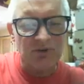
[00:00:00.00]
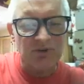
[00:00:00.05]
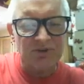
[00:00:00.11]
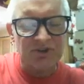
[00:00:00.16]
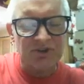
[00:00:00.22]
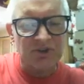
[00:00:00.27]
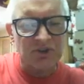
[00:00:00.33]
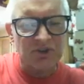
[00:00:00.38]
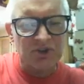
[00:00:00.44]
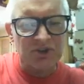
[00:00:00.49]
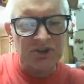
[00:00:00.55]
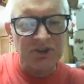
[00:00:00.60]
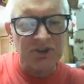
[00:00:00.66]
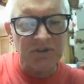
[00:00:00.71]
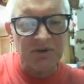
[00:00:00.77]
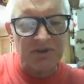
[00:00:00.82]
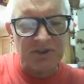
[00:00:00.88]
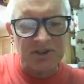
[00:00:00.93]
general
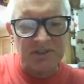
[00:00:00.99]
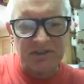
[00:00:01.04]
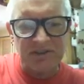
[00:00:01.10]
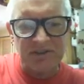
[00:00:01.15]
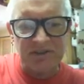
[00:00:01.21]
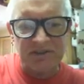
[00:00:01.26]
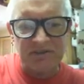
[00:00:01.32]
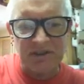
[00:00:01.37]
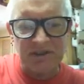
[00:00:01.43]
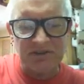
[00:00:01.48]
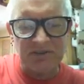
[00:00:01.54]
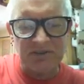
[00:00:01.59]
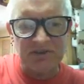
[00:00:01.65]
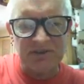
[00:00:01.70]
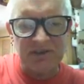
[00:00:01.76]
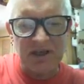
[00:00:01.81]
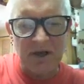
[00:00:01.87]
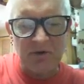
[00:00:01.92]
sincerity in
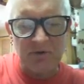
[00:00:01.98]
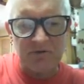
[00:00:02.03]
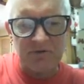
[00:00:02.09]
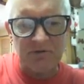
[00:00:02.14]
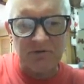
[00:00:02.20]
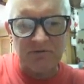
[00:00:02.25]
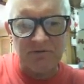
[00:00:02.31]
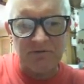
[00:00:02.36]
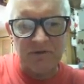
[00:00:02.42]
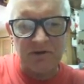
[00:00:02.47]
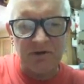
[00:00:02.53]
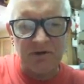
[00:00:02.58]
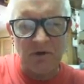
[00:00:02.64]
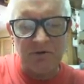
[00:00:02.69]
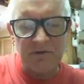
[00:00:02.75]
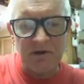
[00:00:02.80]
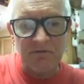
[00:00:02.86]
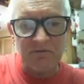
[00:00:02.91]
this. I just doubt
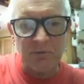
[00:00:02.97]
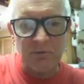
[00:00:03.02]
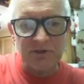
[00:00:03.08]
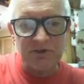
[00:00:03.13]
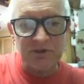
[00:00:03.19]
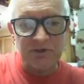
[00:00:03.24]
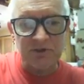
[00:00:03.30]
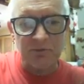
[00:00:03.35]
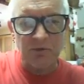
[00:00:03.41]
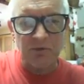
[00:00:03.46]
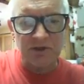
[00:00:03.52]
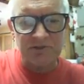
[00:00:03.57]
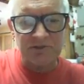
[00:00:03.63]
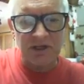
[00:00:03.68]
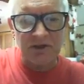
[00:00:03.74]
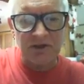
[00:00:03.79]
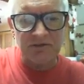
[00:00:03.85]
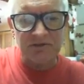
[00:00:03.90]
that all the information
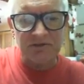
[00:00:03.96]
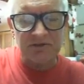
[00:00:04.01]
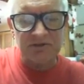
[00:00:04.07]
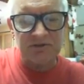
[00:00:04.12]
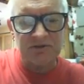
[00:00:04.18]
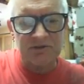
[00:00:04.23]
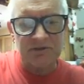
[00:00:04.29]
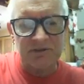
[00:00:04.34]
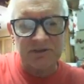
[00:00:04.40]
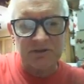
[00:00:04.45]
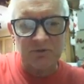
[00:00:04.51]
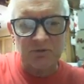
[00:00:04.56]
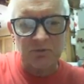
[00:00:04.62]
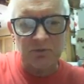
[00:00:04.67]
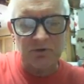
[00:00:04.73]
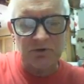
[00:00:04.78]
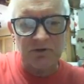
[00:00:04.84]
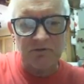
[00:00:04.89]
she brings out is
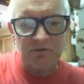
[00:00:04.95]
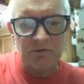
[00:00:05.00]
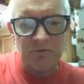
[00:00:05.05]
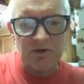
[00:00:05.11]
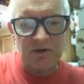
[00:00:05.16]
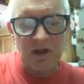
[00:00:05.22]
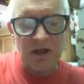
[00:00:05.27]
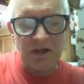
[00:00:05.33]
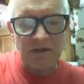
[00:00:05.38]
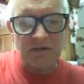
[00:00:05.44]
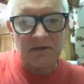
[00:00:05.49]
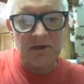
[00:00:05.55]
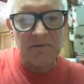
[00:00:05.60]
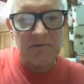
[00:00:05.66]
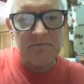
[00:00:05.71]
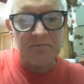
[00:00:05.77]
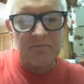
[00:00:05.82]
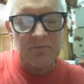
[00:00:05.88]
really from the
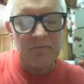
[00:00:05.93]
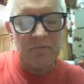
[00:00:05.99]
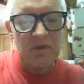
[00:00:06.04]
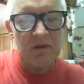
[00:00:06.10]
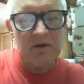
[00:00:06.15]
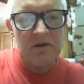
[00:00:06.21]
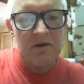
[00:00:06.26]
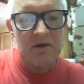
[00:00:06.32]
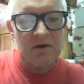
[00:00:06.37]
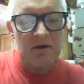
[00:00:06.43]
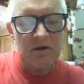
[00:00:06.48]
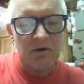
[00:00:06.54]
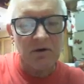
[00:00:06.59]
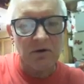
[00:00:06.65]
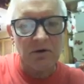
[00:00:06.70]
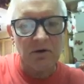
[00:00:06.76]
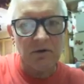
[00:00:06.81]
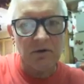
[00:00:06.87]
light.
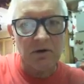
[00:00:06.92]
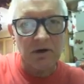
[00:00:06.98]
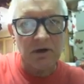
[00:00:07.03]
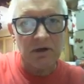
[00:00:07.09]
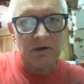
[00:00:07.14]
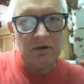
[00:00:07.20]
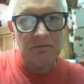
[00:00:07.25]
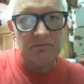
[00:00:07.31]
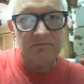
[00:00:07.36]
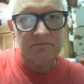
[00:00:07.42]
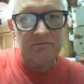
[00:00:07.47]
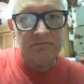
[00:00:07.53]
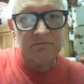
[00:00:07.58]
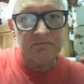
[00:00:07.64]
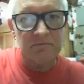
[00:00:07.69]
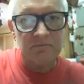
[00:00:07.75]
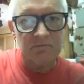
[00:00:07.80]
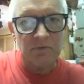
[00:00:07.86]
Her
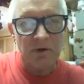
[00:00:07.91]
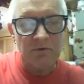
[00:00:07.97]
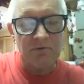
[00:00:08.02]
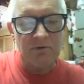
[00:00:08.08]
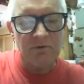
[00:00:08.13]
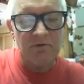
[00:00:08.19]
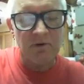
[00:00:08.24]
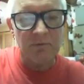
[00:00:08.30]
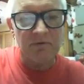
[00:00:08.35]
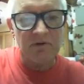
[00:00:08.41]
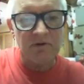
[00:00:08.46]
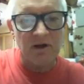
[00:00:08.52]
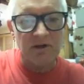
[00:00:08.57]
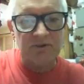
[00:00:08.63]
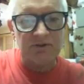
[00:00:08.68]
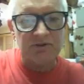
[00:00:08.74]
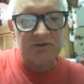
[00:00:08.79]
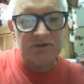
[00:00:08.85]
level of
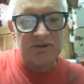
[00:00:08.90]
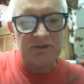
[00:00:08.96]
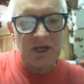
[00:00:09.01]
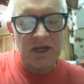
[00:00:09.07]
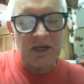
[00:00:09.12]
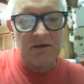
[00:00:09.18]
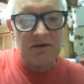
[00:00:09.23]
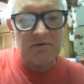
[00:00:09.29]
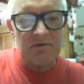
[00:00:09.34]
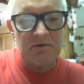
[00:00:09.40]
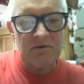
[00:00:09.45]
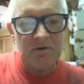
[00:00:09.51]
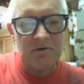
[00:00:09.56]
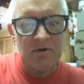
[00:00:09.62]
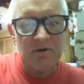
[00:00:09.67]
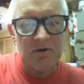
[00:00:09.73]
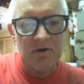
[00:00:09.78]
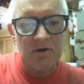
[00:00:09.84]
development of conscience, 10,